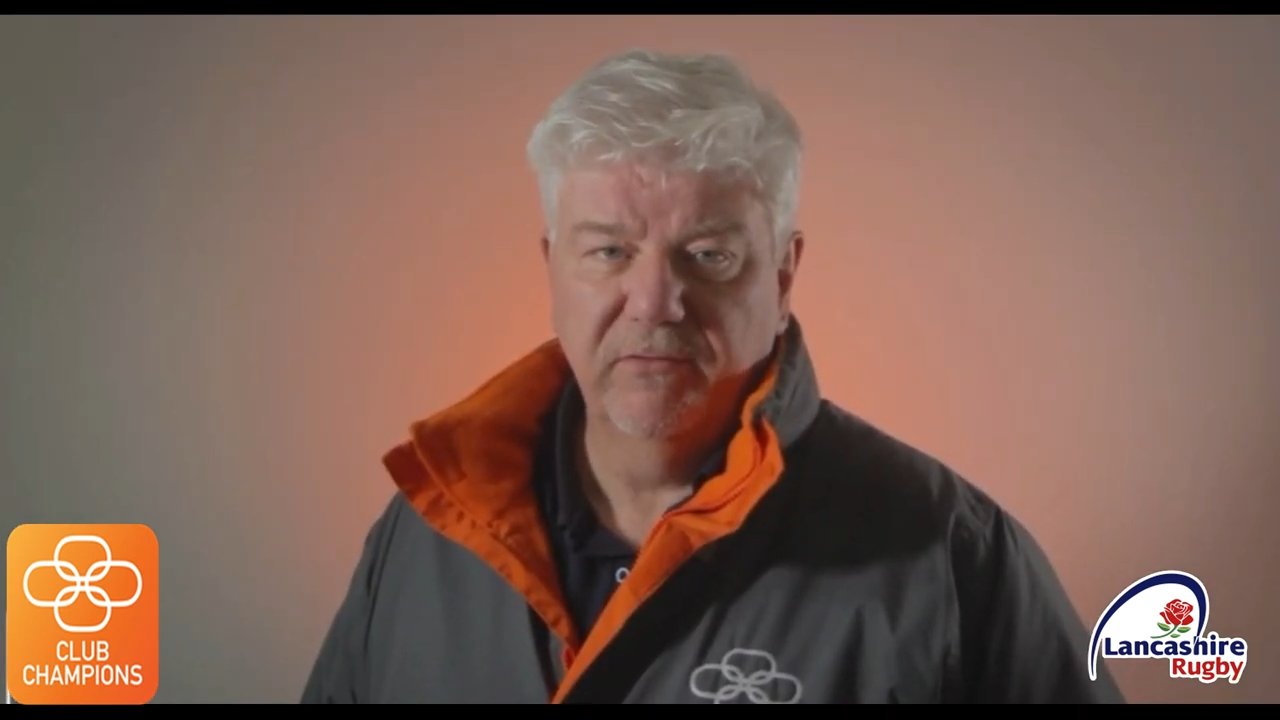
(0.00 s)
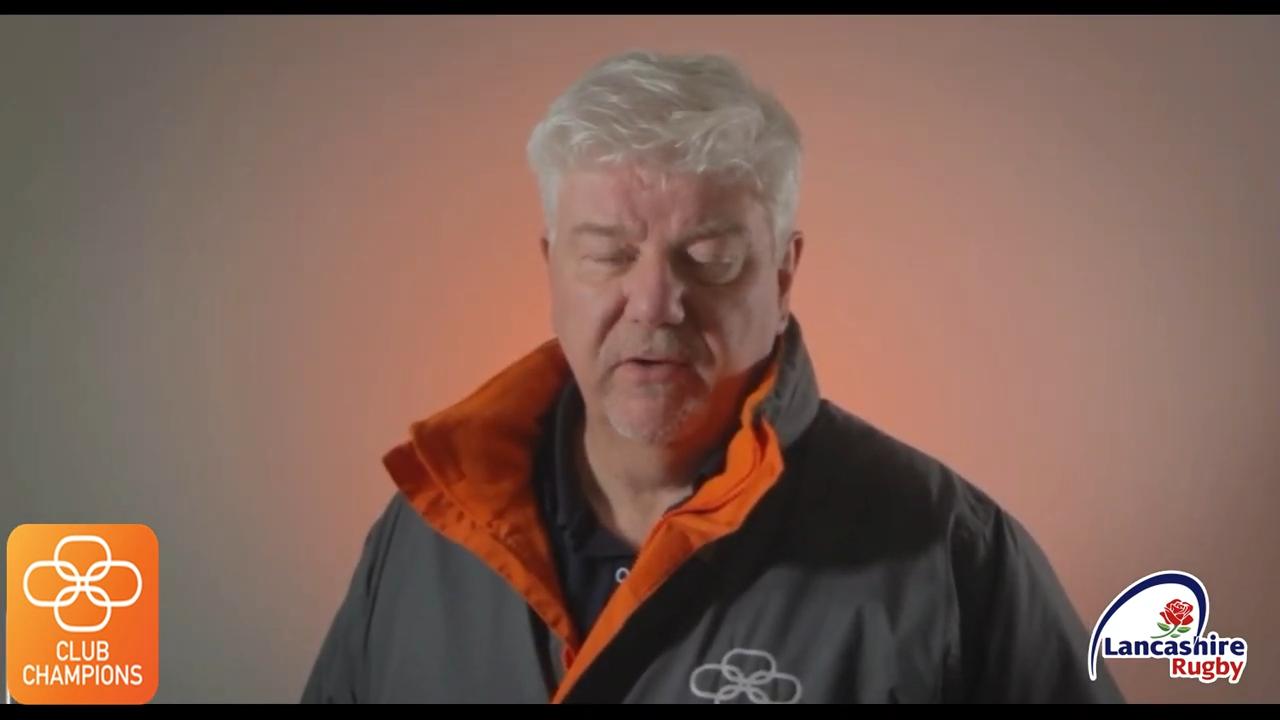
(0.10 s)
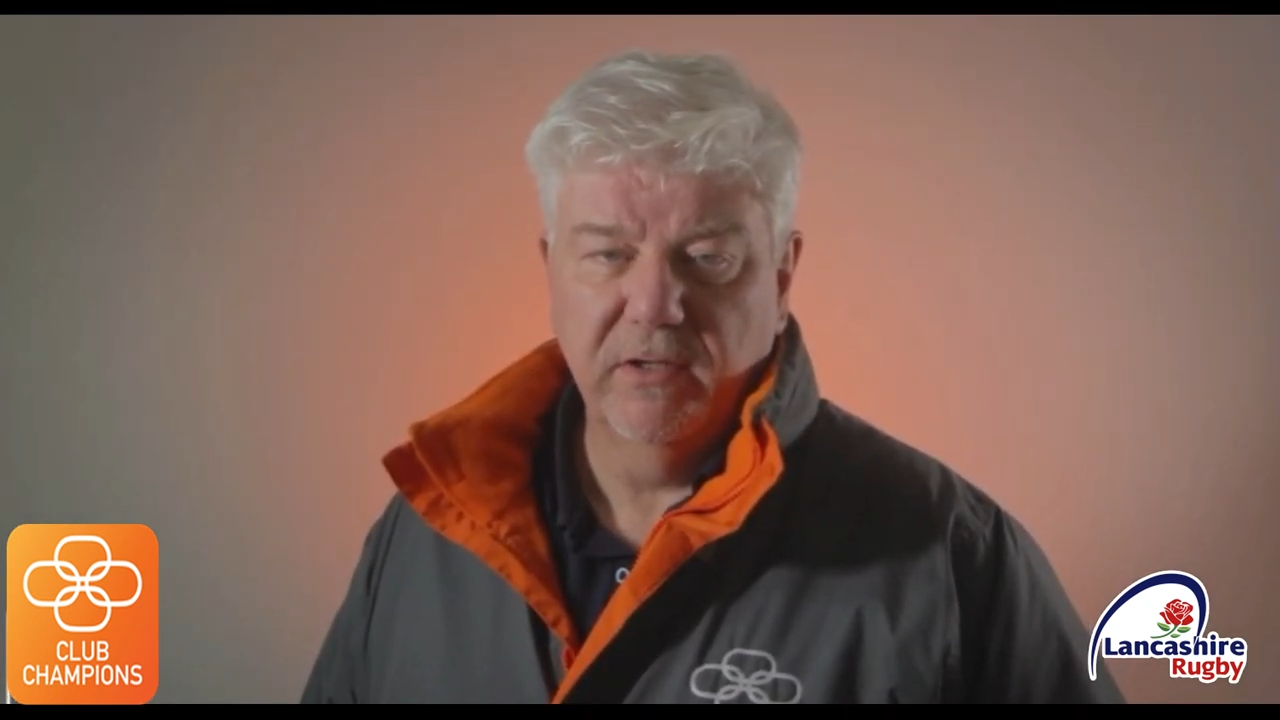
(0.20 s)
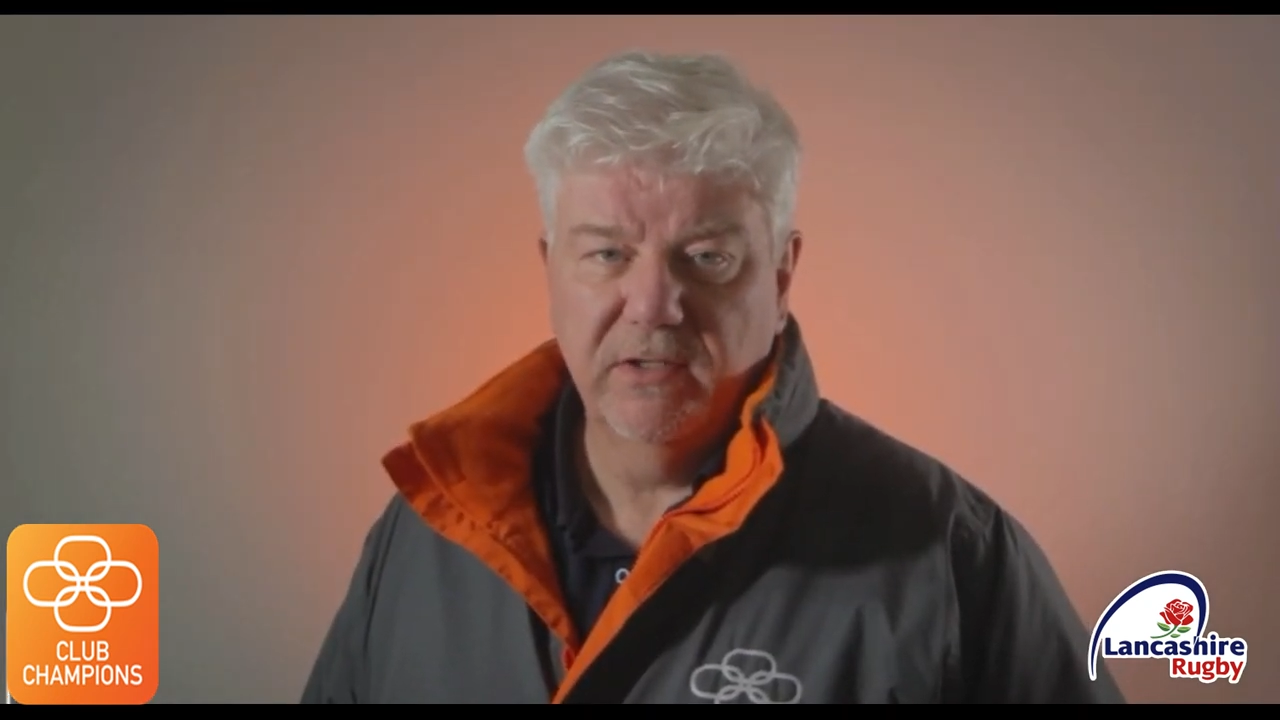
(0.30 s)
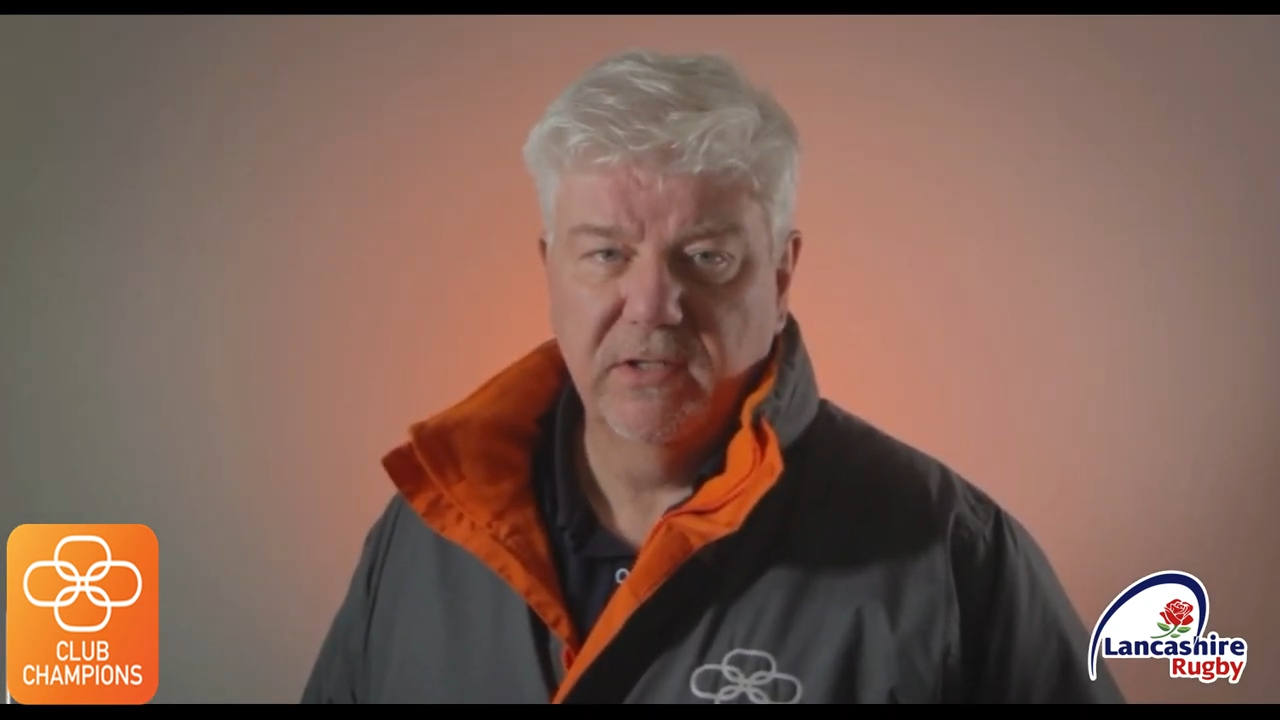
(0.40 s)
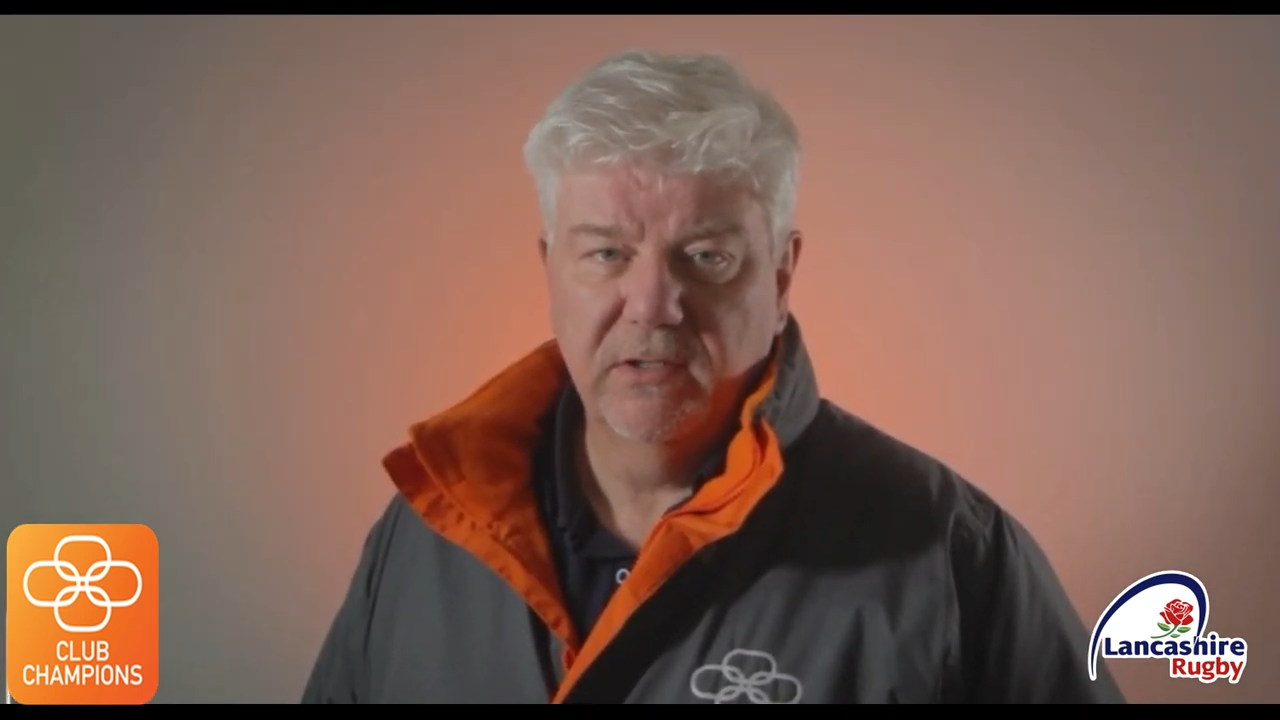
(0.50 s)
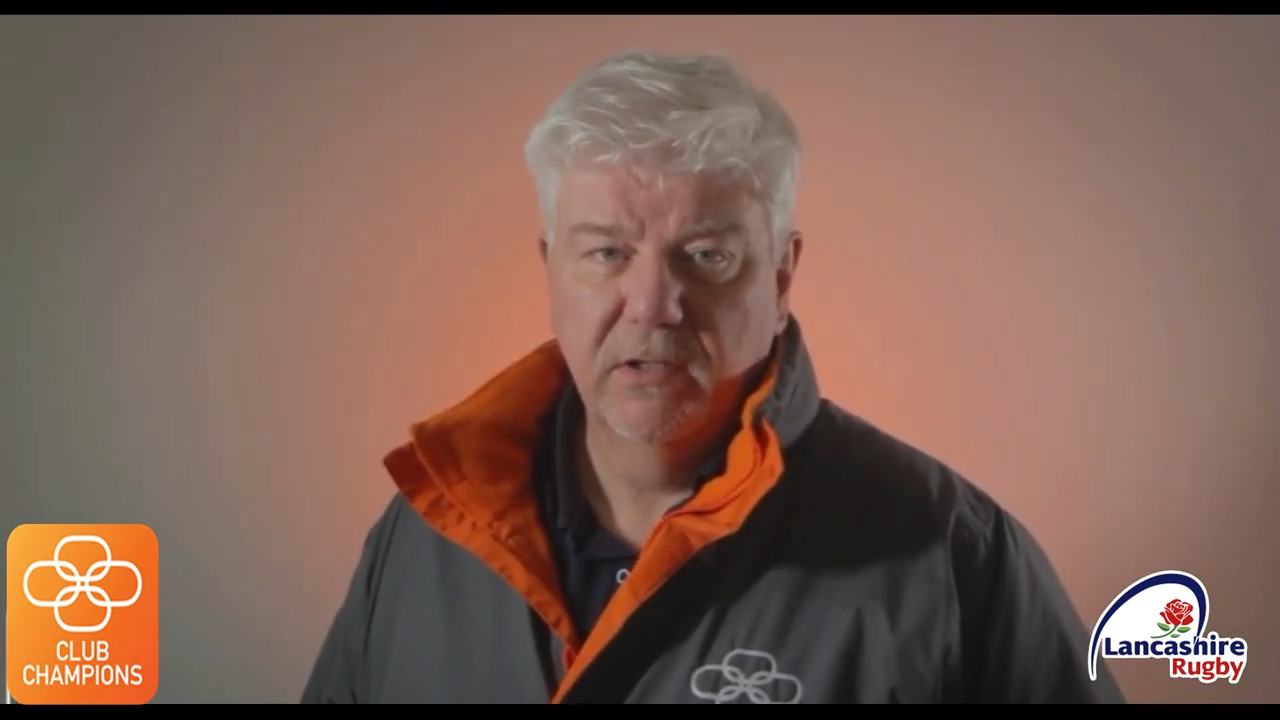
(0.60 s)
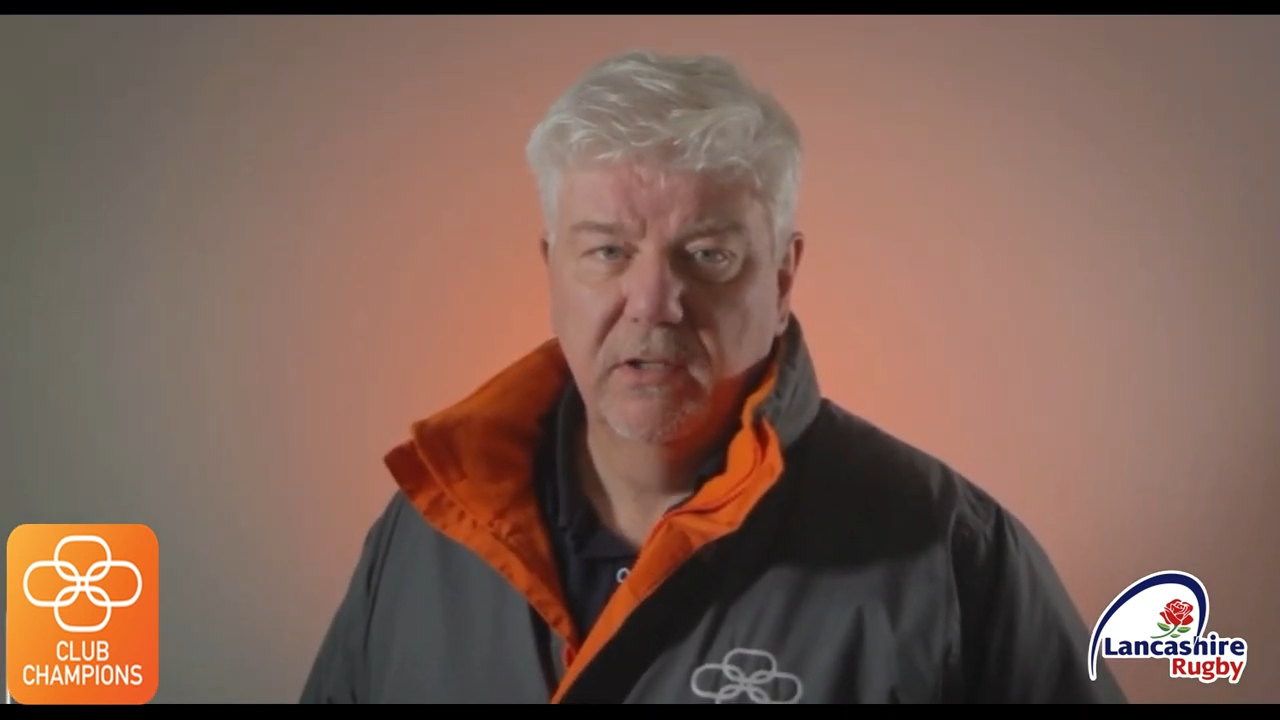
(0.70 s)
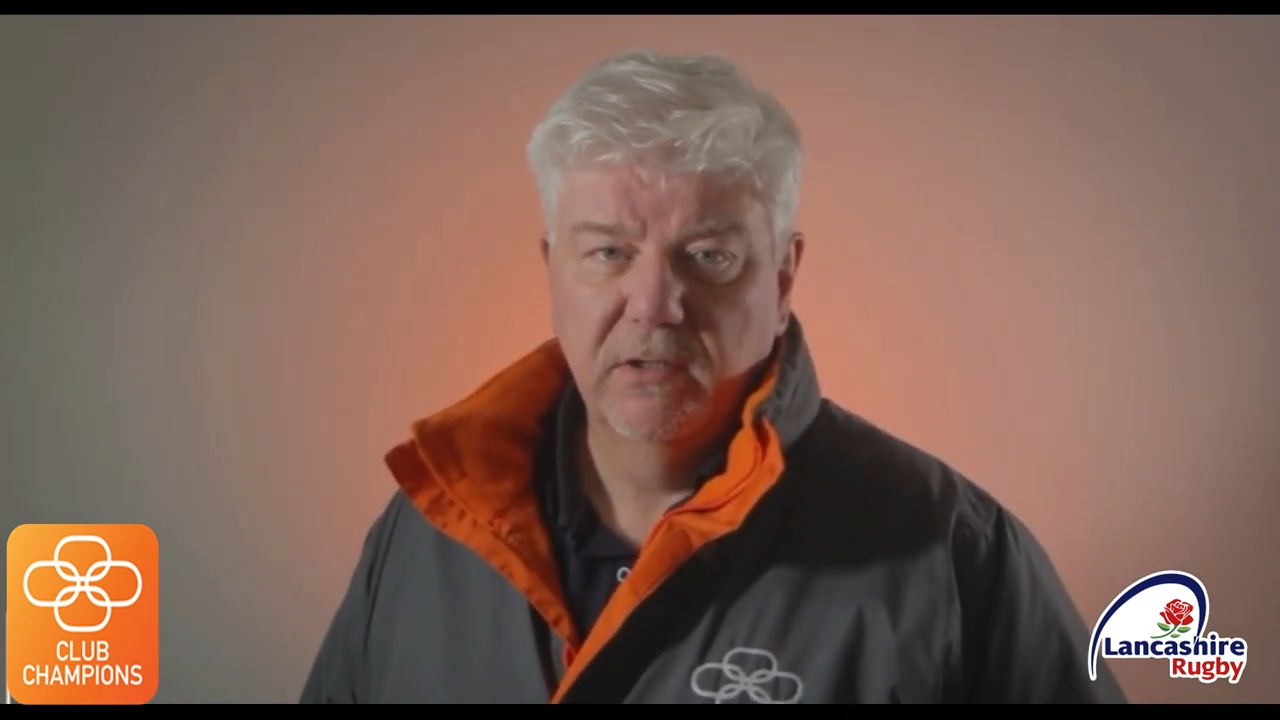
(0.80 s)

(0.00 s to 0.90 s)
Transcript: advisors